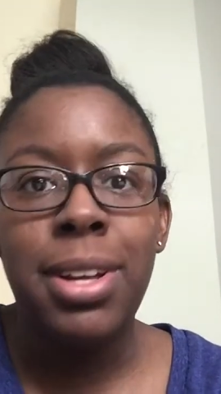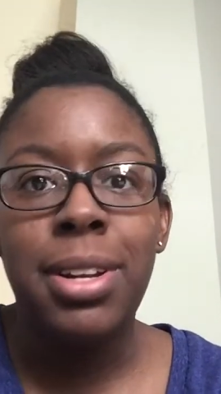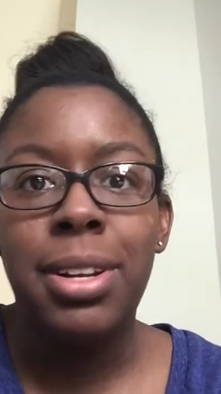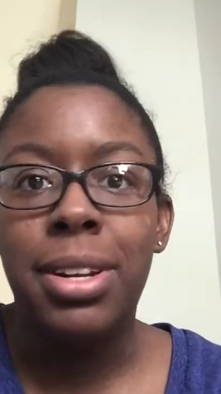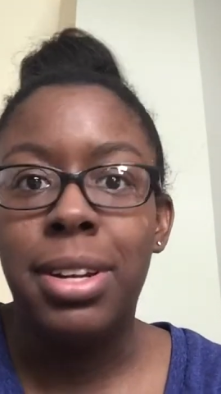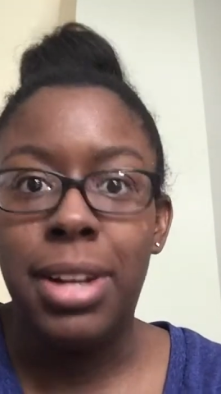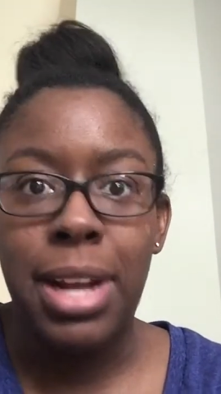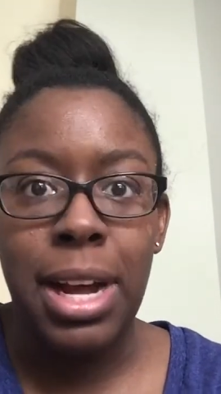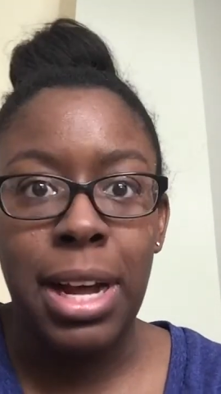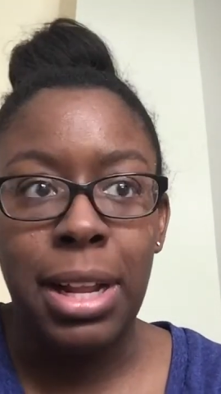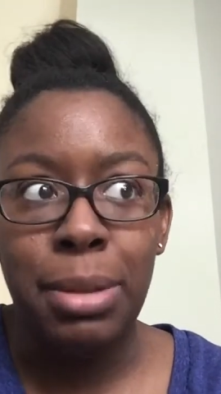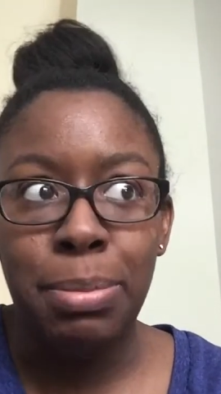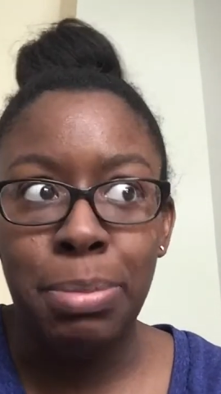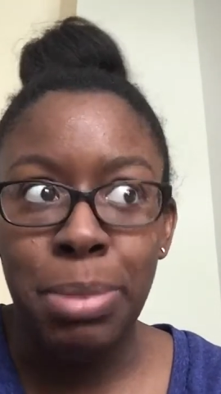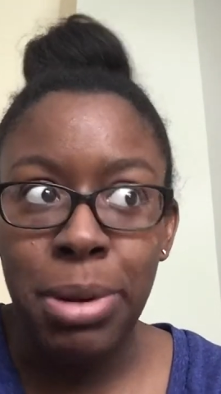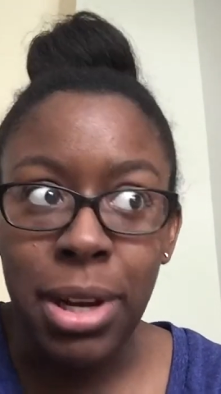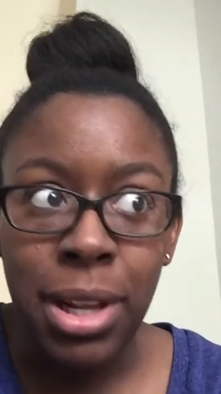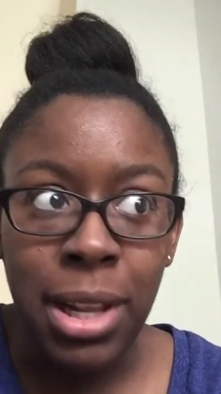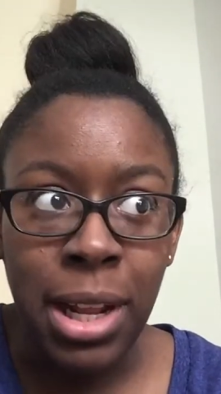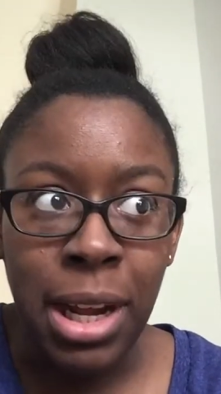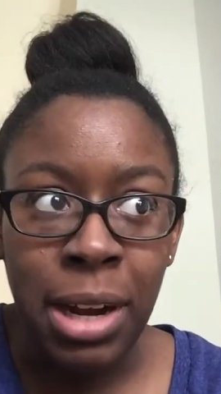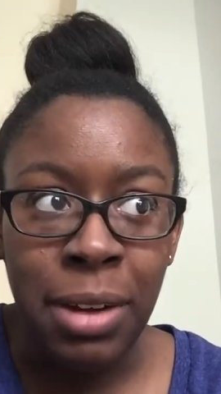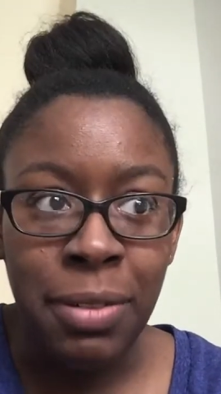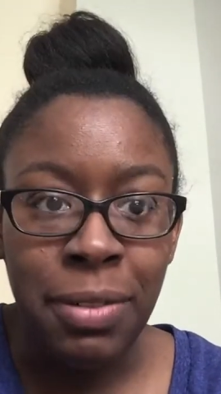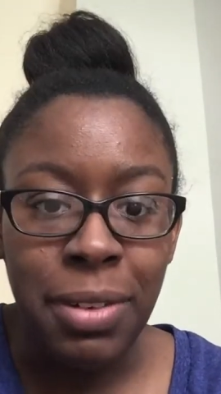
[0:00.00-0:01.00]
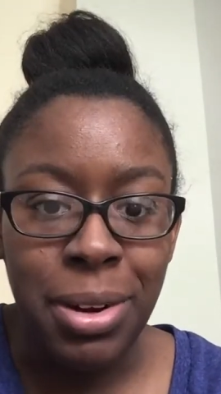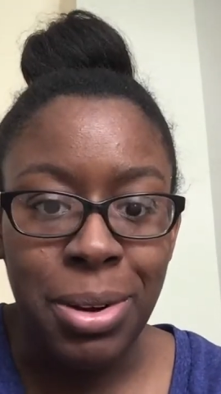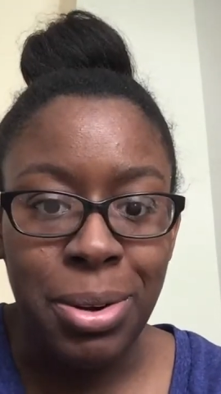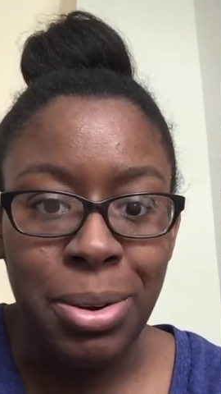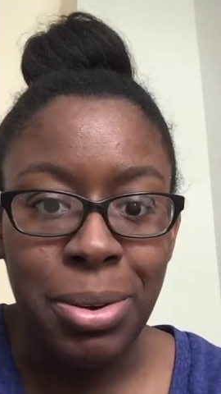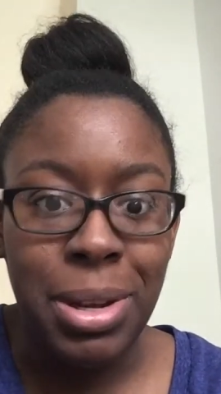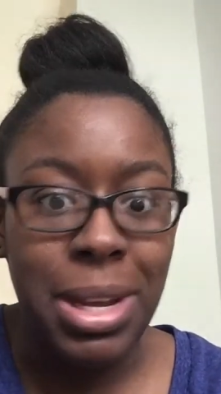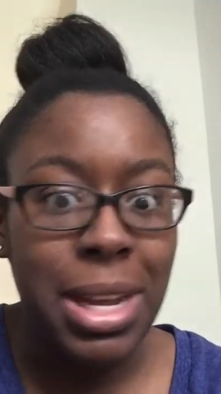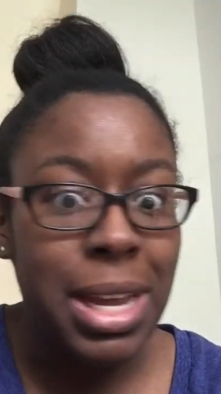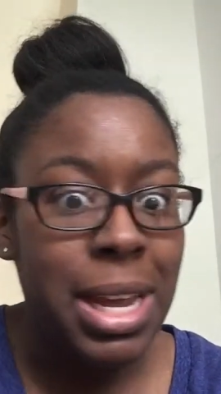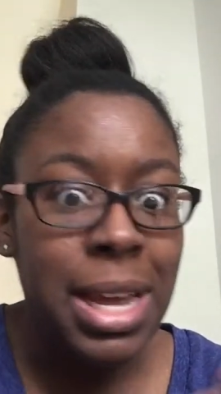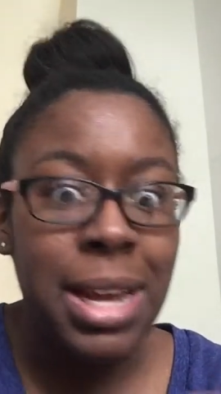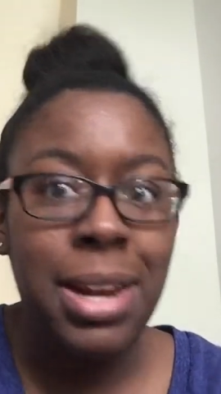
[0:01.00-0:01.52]
the dollar peel off
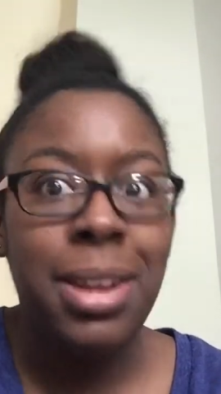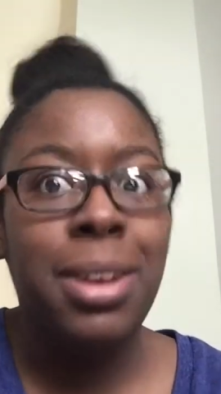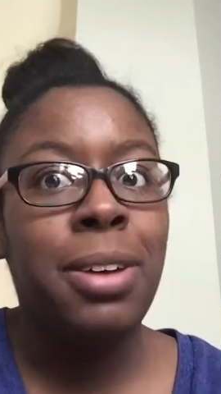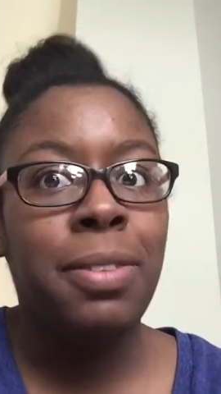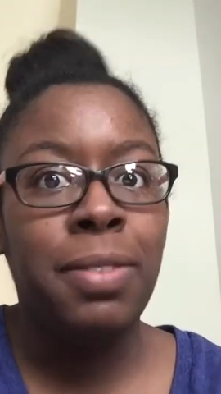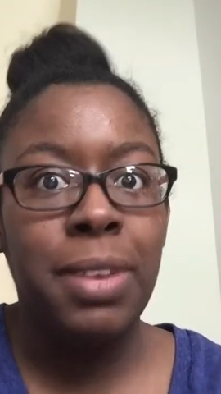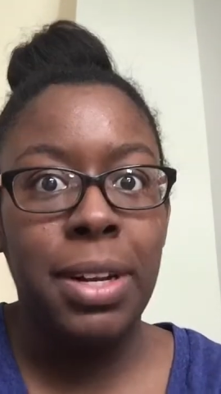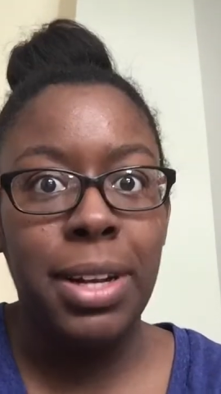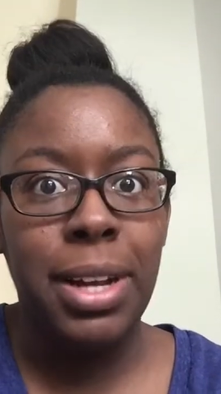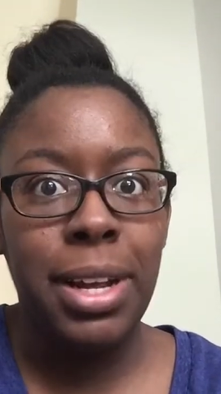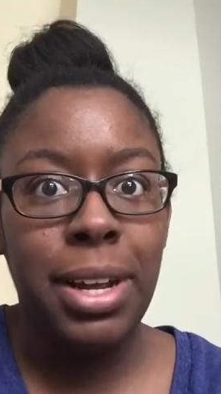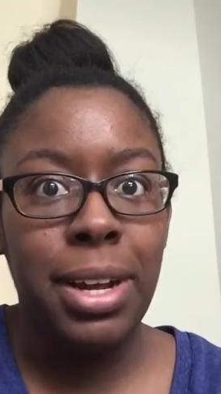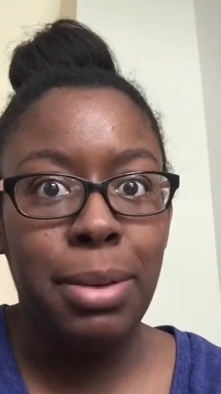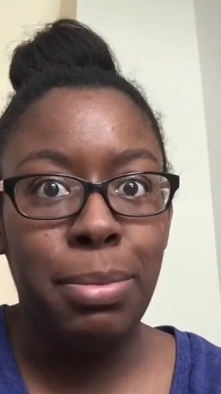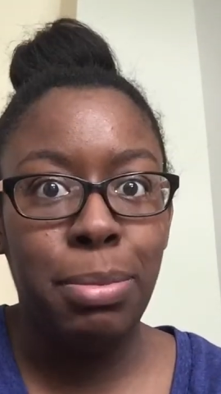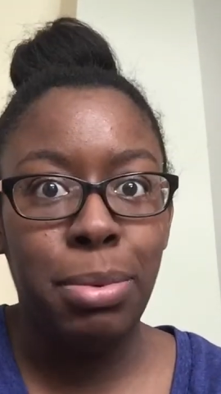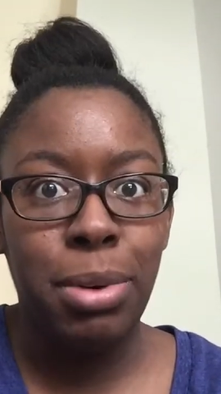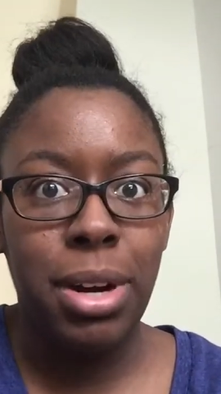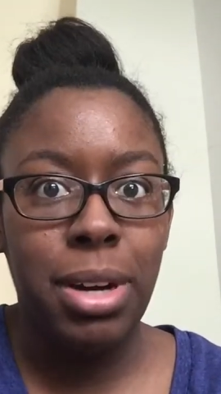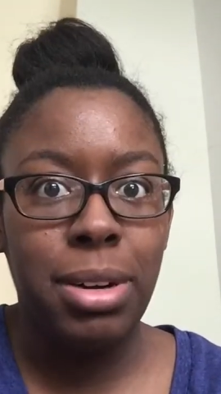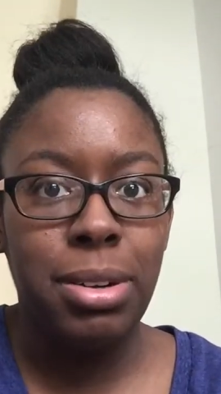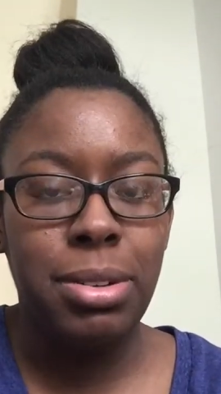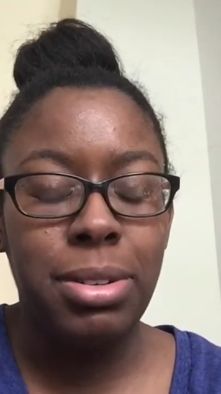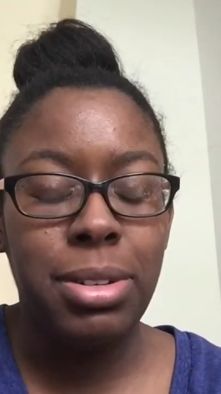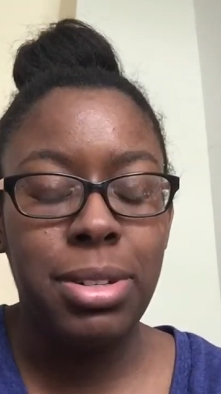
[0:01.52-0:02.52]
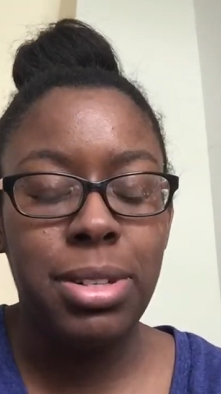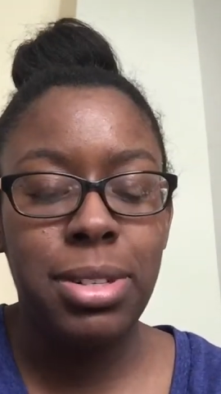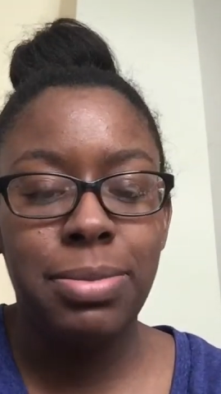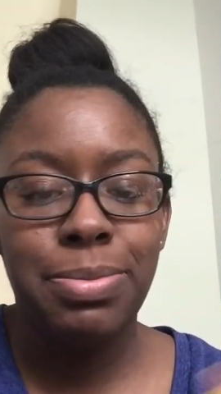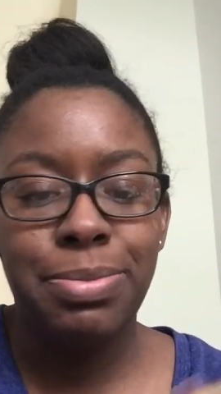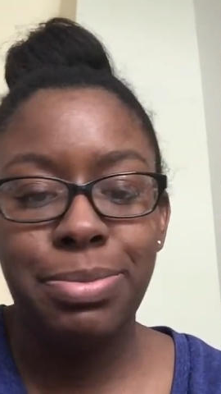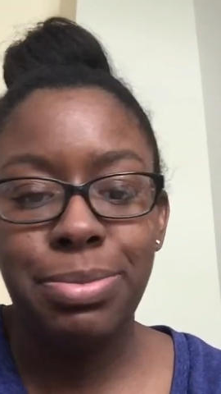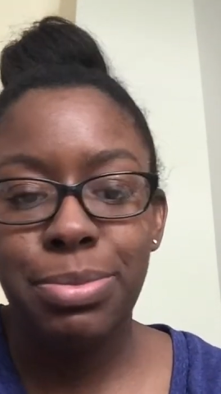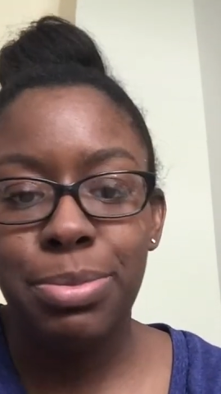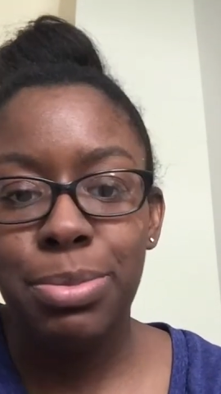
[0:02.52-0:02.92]
on any of the Dial products.